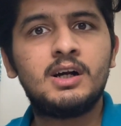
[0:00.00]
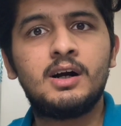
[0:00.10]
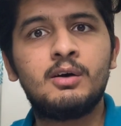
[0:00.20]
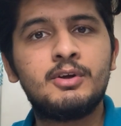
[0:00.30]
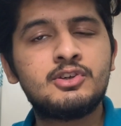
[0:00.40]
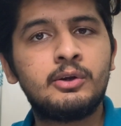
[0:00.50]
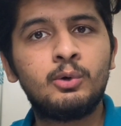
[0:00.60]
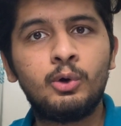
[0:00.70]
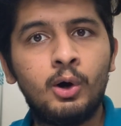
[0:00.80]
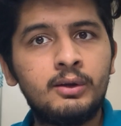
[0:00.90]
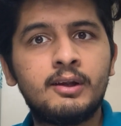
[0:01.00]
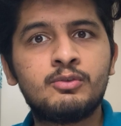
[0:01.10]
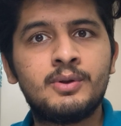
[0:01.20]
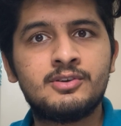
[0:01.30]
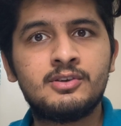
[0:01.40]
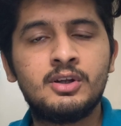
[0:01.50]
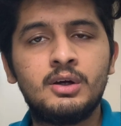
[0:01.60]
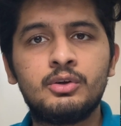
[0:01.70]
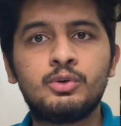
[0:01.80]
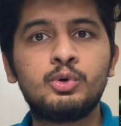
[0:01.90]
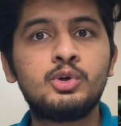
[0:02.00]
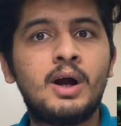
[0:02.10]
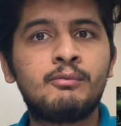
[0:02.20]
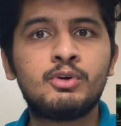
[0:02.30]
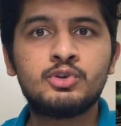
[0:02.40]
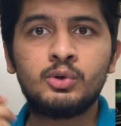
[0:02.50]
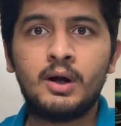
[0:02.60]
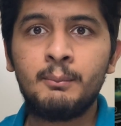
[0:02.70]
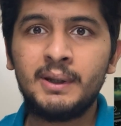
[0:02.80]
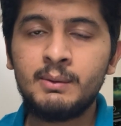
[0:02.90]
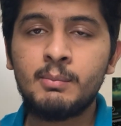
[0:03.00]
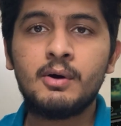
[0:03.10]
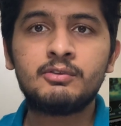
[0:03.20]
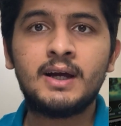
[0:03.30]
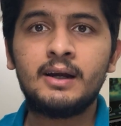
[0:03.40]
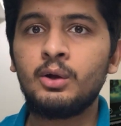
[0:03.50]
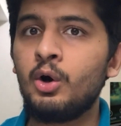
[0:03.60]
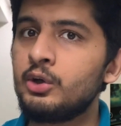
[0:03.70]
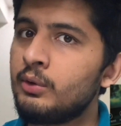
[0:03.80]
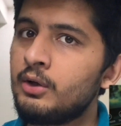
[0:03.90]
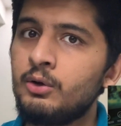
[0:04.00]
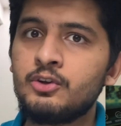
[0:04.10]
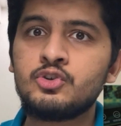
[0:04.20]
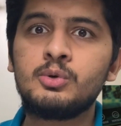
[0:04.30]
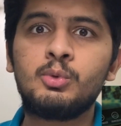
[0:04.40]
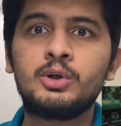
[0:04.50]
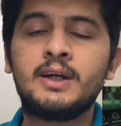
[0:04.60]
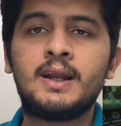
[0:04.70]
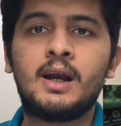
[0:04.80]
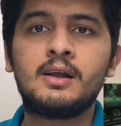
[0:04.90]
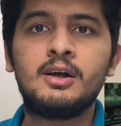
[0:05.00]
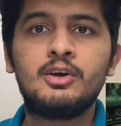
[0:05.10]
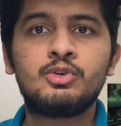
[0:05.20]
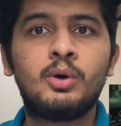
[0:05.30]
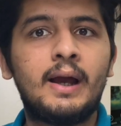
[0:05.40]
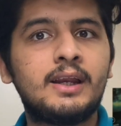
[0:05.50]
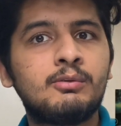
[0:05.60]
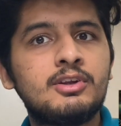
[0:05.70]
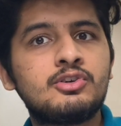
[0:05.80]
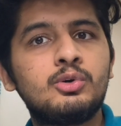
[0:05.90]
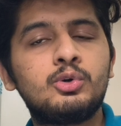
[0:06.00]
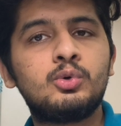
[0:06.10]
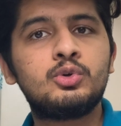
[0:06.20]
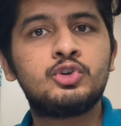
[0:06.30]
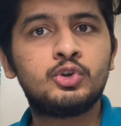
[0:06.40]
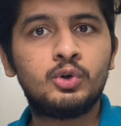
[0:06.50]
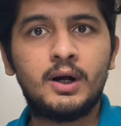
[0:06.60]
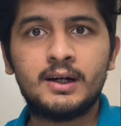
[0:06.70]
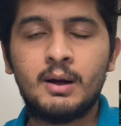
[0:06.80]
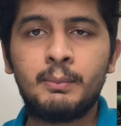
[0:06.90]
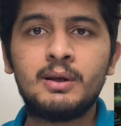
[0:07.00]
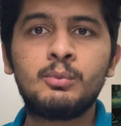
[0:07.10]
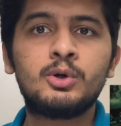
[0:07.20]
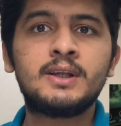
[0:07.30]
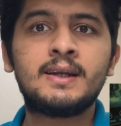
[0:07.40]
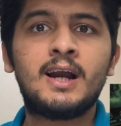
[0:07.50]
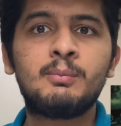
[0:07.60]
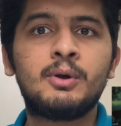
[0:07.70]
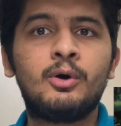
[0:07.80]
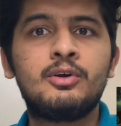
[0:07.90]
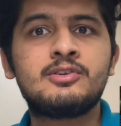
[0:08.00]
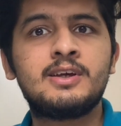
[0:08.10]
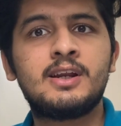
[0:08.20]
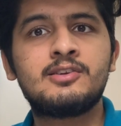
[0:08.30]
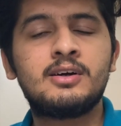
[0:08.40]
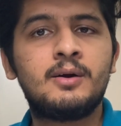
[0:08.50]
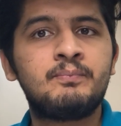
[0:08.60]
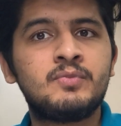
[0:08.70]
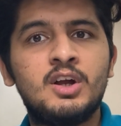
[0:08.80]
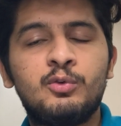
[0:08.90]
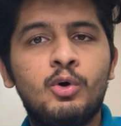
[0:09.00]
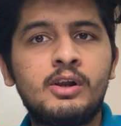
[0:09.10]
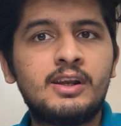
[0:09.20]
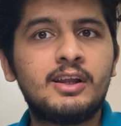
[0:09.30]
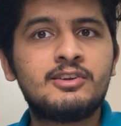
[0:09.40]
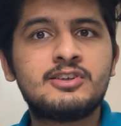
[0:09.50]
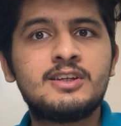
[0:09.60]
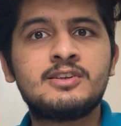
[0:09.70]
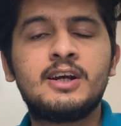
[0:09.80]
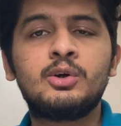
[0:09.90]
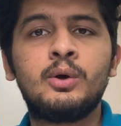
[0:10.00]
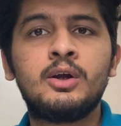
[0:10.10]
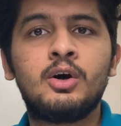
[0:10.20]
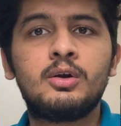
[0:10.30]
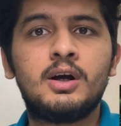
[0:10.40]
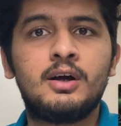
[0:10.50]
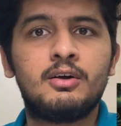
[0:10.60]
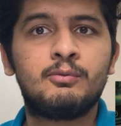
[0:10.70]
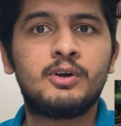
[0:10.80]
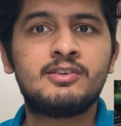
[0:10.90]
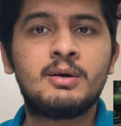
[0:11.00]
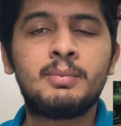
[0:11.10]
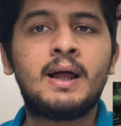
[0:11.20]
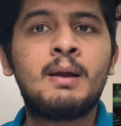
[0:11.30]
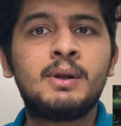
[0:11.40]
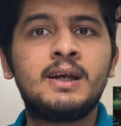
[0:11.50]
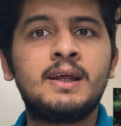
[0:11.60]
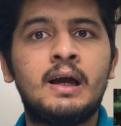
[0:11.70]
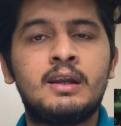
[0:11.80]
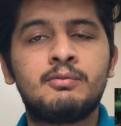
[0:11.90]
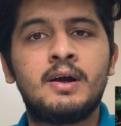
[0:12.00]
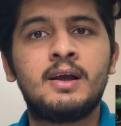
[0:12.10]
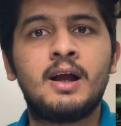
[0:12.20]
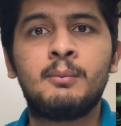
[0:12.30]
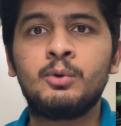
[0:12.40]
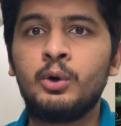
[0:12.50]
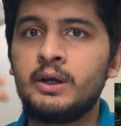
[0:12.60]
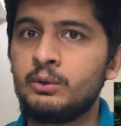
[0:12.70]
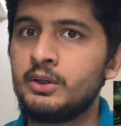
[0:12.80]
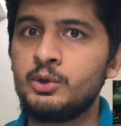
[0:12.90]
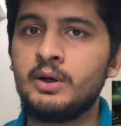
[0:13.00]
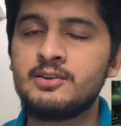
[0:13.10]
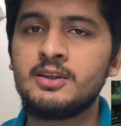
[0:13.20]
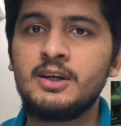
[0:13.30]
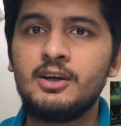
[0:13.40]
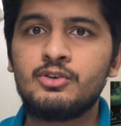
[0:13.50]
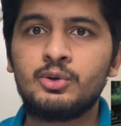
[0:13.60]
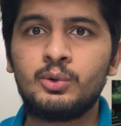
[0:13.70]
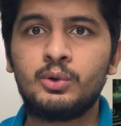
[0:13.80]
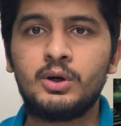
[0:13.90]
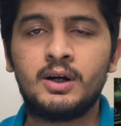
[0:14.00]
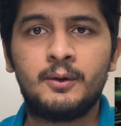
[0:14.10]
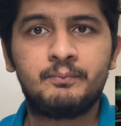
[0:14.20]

which include all your expenses. So you have to show a minimum of that, or you can also show more than that. So I request you to show a couple more than that, because there is a foreign exchange rate going on. For example, I am in India, and if I am going to the US, so